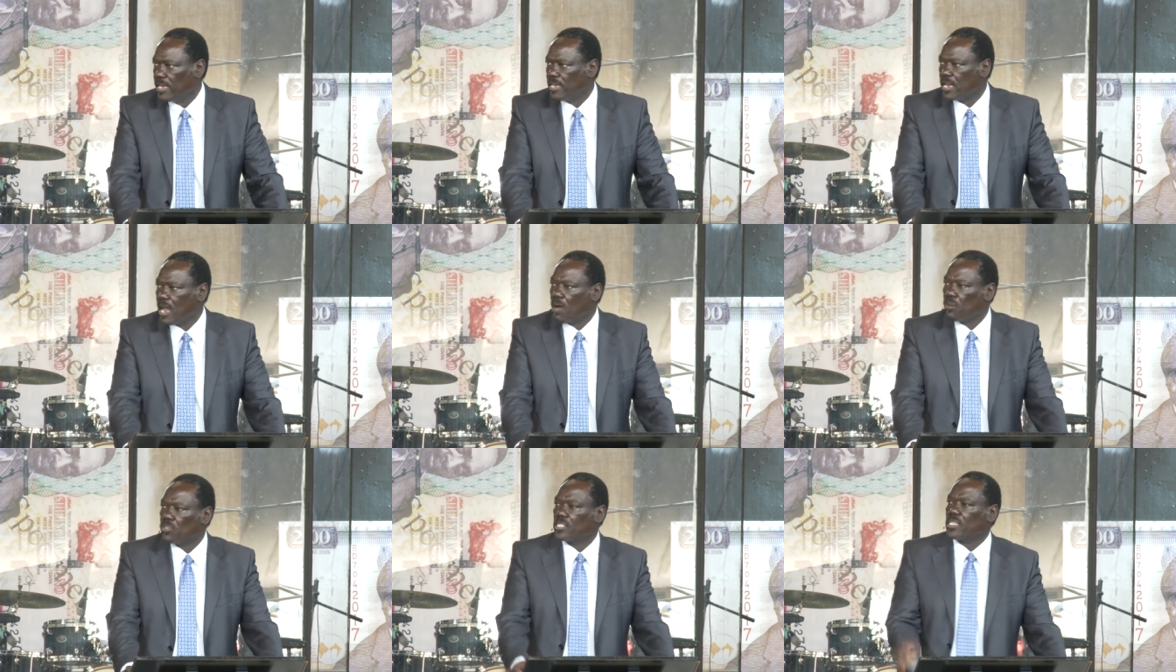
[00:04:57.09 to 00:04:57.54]

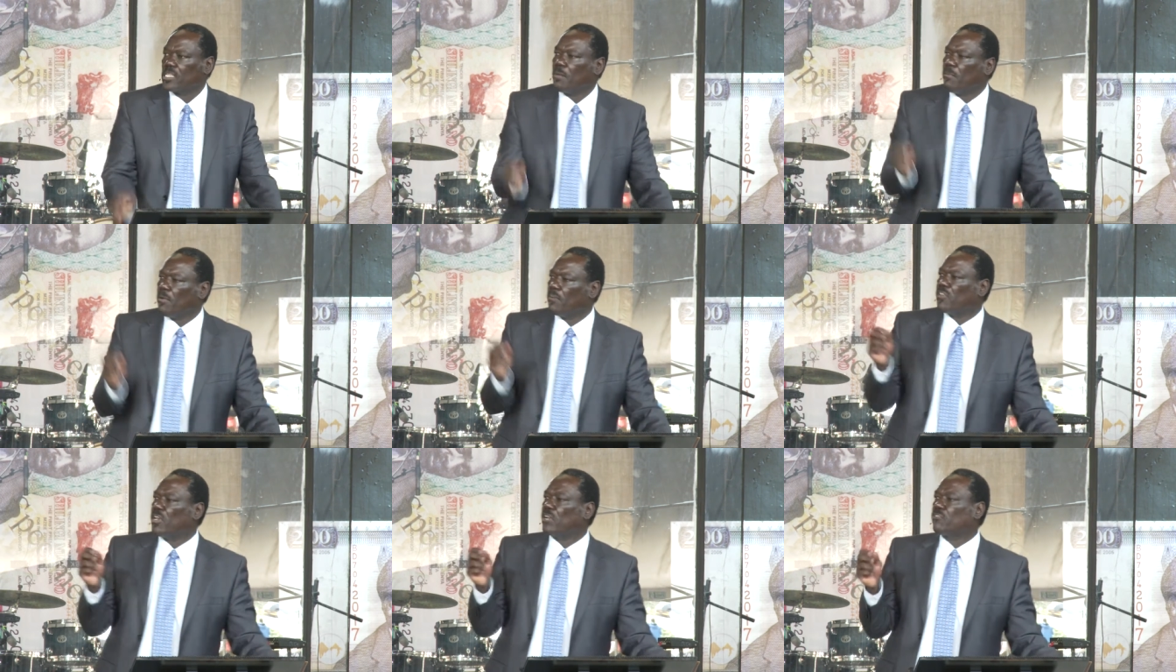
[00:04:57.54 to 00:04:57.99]
Now,
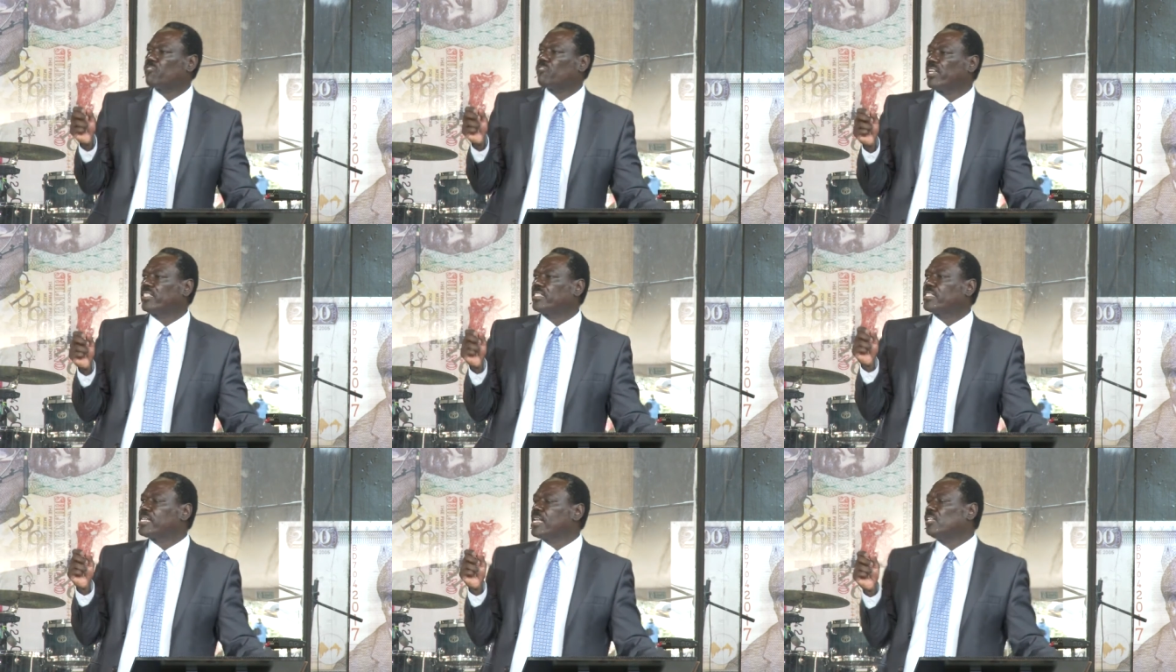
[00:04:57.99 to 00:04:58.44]
some of your
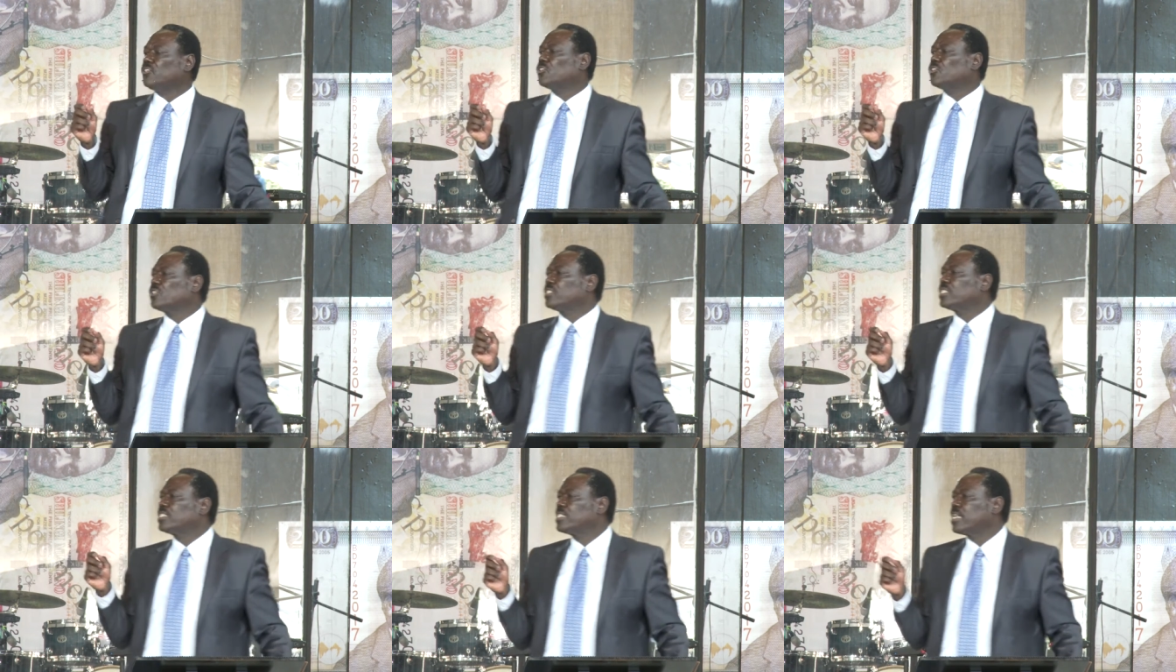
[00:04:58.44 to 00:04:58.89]

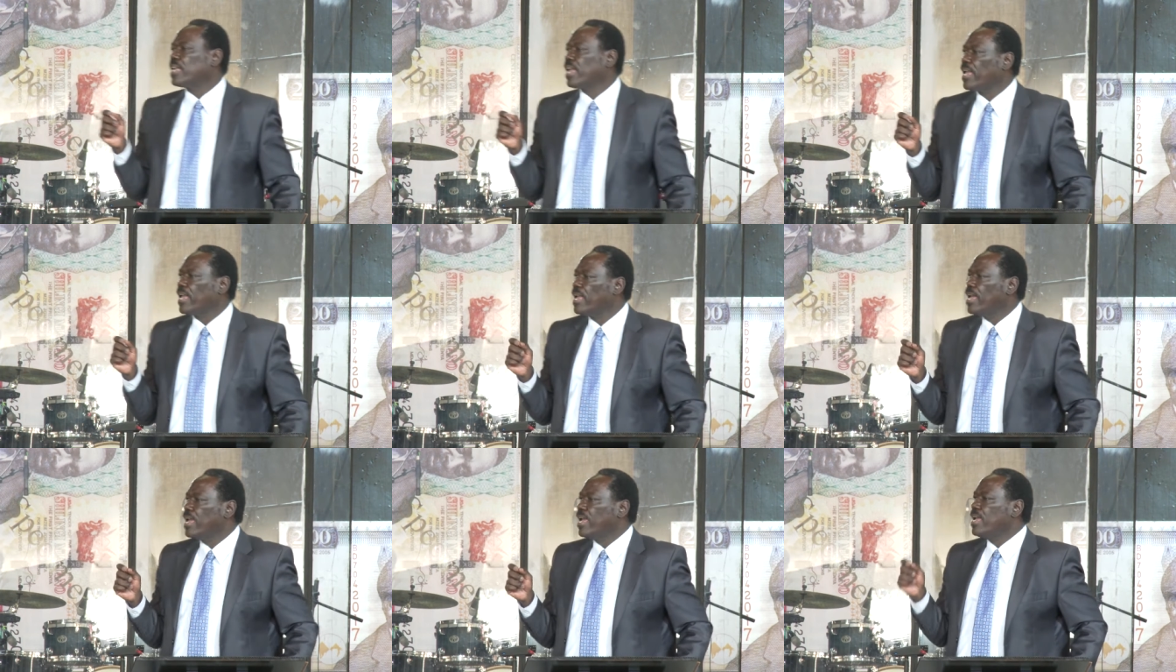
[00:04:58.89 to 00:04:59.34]
translations
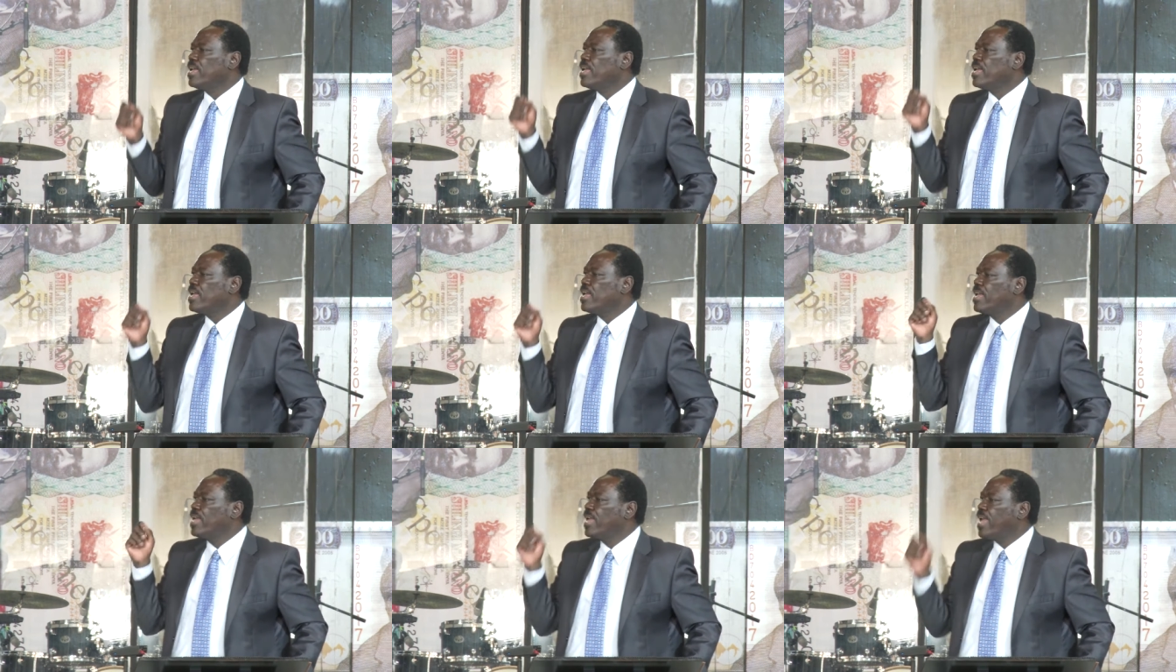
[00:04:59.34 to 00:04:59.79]
say
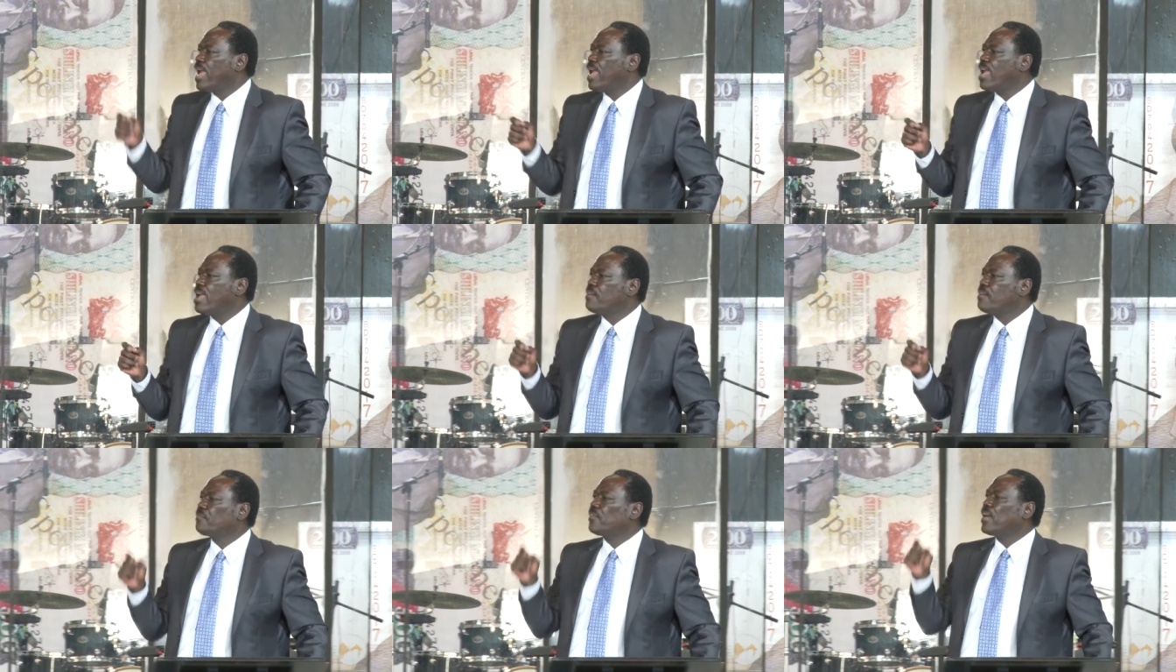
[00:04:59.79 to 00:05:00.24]
he
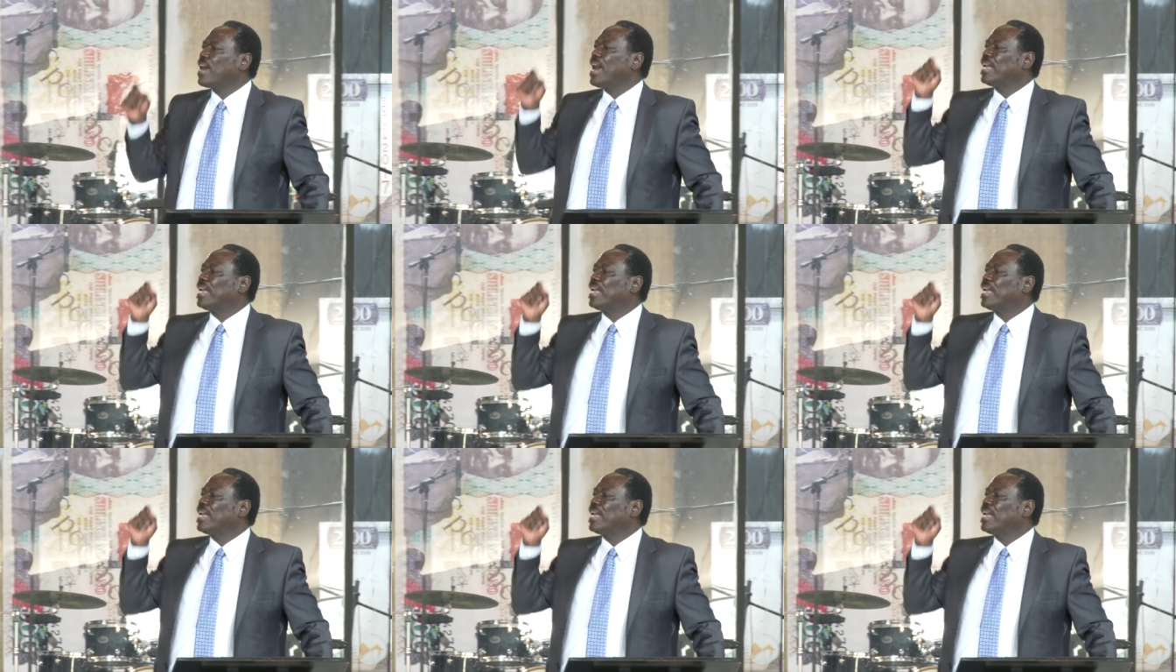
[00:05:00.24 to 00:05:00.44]
gave